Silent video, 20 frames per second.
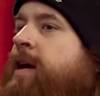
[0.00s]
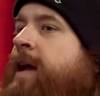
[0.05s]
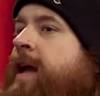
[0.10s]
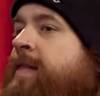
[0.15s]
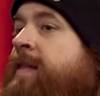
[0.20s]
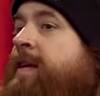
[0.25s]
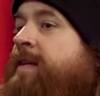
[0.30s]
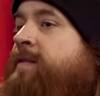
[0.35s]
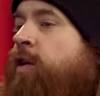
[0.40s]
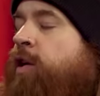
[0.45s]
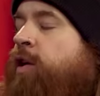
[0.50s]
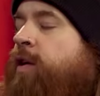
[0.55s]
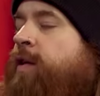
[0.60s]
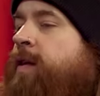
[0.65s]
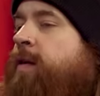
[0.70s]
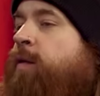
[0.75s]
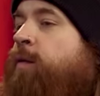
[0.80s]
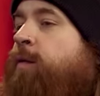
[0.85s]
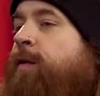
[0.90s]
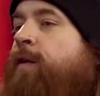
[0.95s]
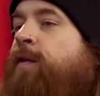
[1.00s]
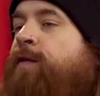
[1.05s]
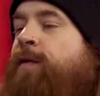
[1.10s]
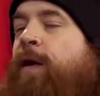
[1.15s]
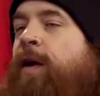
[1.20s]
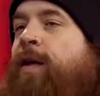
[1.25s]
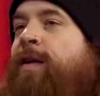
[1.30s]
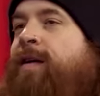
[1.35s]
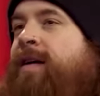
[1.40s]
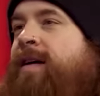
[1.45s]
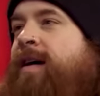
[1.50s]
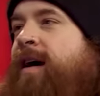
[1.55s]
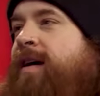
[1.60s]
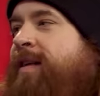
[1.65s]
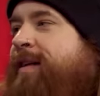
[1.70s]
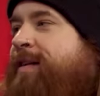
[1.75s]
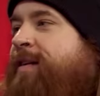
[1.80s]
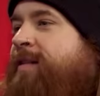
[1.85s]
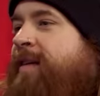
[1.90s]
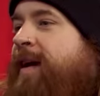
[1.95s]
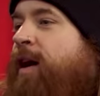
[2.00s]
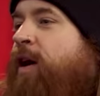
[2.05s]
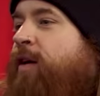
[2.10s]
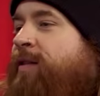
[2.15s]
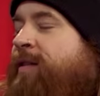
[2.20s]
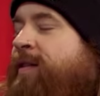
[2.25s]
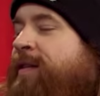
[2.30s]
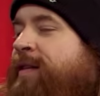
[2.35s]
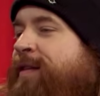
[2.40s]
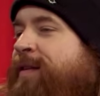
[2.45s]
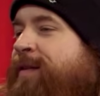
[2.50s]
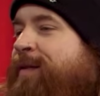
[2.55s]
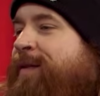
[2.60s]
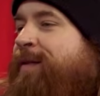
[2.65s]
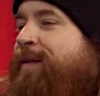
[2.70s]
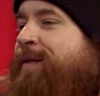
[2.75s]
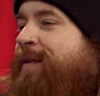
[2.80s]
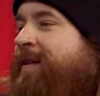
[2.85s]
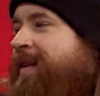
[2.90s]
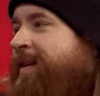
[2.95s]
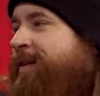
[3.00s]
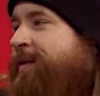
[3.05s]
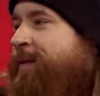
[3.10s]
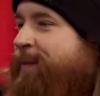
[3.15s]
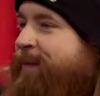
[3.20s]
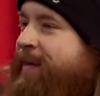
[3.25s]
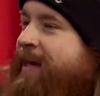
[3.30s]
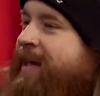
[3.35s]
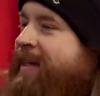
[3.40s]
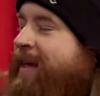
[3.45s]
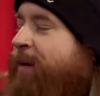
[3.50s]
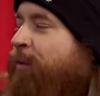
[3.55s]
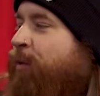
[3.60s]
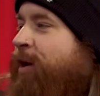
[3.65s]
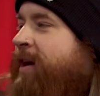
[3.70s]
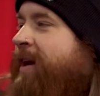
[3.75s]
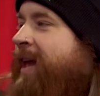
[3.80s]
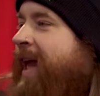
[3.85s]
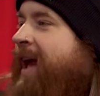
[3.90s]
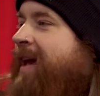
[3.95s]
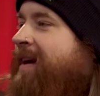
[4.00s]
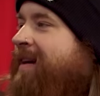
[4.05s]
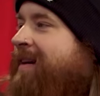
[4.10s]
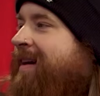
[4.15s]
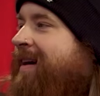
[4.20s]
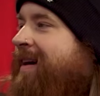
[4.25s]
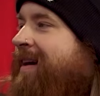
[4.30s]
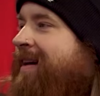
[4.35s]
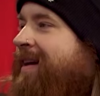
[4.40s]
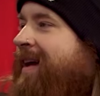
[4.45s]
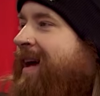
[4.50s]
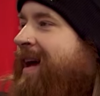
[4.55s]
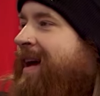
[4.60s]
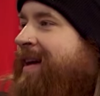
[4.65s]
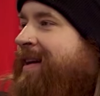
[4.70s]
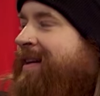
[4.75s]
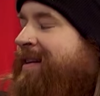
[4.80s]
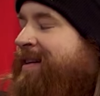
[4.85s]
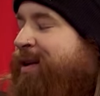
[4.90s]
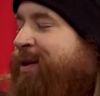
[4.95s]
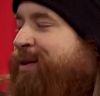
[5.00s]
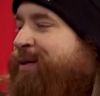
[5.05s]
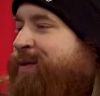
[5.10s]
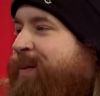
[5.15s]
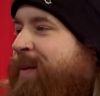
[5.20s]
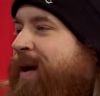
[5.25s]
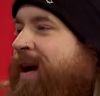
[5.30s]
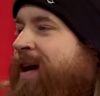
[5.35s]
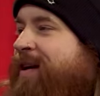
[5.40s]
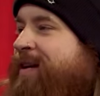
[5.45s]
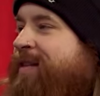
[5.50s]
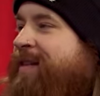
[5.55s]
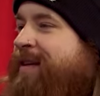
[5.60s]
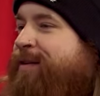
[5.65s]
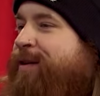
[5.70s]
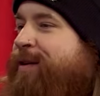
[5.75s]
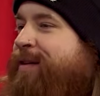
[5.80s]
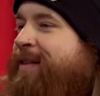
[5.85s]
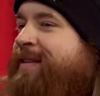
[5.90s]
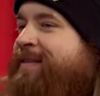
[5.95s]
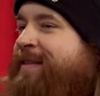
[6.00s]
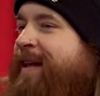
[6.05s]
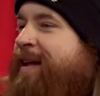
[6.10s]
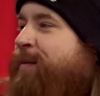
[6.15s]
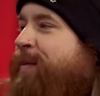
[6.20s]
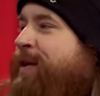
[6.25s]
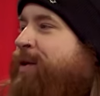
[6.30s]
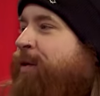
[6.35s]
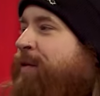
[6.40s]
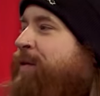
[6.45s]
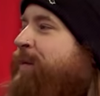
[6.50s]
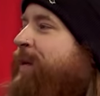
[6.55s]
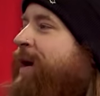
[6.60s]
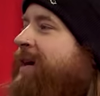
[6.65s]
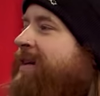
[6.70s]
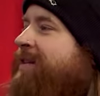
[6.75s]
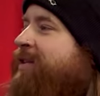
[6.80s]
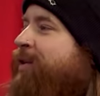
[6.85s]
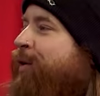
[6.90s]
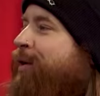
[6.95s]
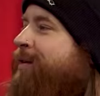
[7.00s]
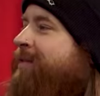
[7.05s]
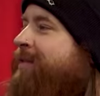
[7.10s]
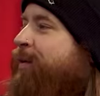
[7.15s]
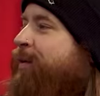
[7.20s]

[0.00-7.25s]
again, these are, first of all, I'd like to say, obviously, being that we're in Canada, close to America, these tend to be North American tours